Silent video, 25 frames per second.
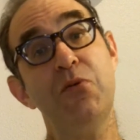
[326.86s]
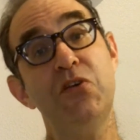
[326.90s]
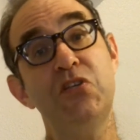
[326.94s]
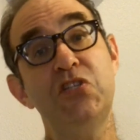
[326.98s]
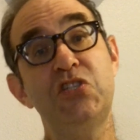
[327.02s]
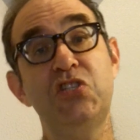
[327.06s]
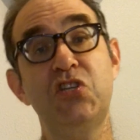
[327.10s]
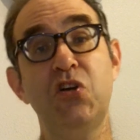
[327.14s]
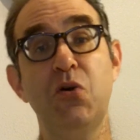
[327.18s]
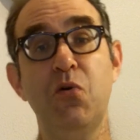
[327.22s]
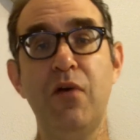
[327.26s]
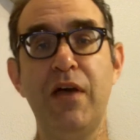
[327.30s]

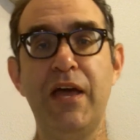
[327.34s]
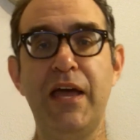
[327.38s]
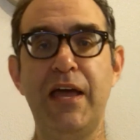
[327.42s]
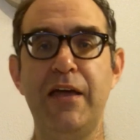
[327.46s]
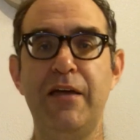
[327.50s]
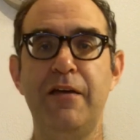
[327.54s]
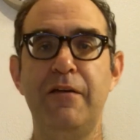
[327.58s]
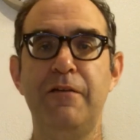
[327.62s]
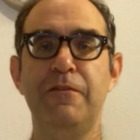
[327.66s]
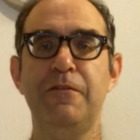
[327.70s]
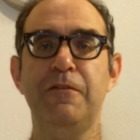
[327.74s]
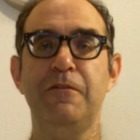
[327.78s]
was
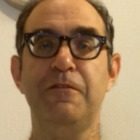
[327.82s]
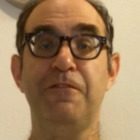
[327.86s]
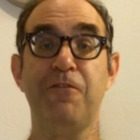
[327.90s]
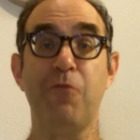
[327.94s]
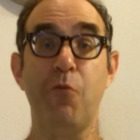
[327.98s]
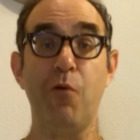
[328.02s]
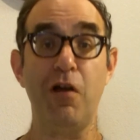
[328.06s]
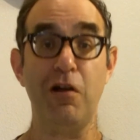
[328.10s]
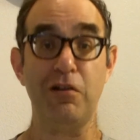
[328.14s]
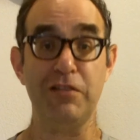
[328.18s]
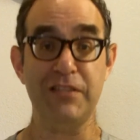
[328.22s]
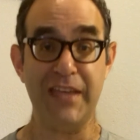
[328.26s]
doing the
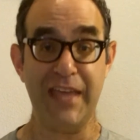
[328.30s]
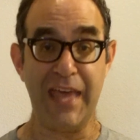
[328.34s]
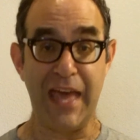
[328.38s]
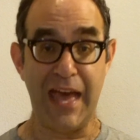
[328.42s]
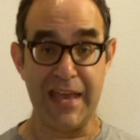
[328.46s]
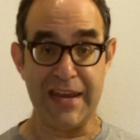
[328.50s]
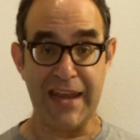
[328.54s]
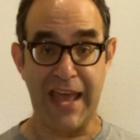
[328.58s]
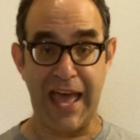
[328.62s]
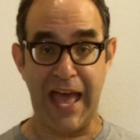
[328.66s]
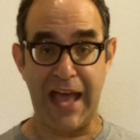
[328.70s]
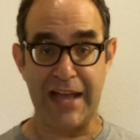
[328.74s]
foiled
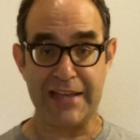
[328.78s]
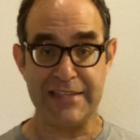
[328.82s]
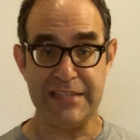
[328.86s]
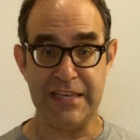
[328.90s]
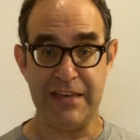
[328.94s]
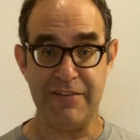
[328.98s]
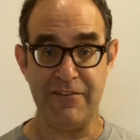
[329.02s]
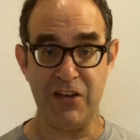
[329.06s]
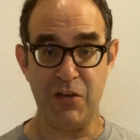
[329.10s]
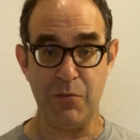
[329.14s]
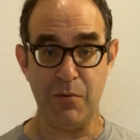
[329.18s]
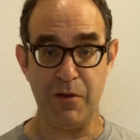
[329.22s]
again
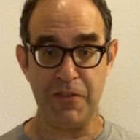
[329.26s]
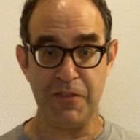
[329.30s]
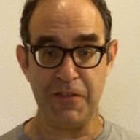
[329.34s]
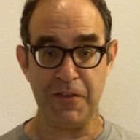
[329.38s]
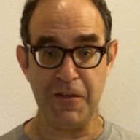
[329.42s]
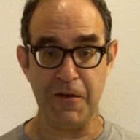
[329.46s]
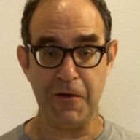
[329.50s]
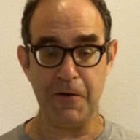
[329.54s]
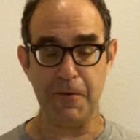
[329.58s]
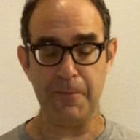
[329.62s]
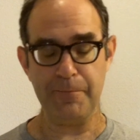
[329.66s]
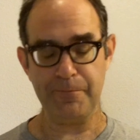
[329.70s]
activity with
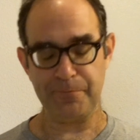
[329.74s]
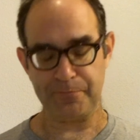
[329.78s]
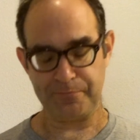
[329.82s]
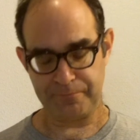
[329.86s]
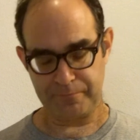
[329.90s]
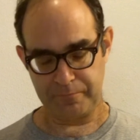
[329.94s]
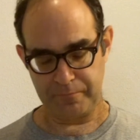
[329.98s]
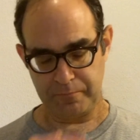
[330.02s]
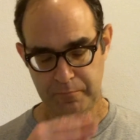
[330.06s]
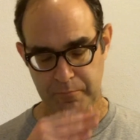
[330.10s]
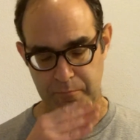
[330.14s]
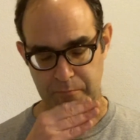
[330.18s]
you?
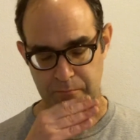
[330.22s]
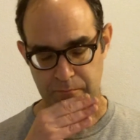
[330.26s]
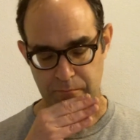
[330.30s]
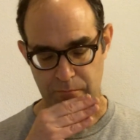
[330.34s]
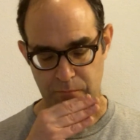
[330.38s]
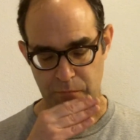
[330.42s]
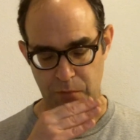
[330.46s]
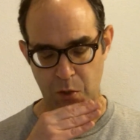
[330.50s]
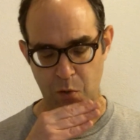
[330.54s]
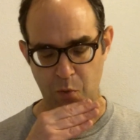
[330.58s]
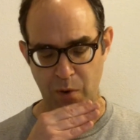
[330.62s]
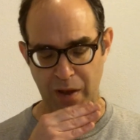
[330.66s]

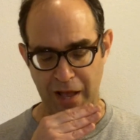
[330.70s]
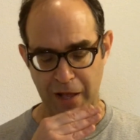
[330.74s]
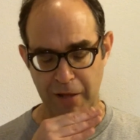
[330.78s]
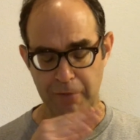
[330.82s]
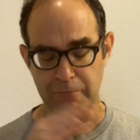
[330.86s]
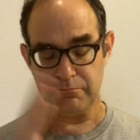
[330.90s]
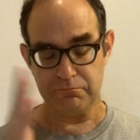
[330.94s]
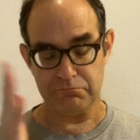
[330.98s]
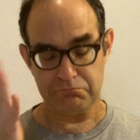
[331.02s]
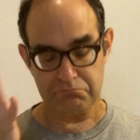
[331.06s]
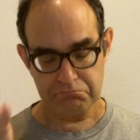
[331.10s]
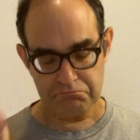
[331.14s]

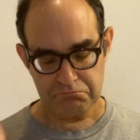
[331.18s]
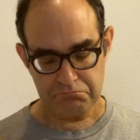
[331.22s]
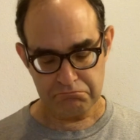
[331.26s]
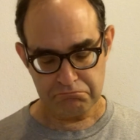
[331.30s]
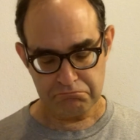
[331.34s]
Well,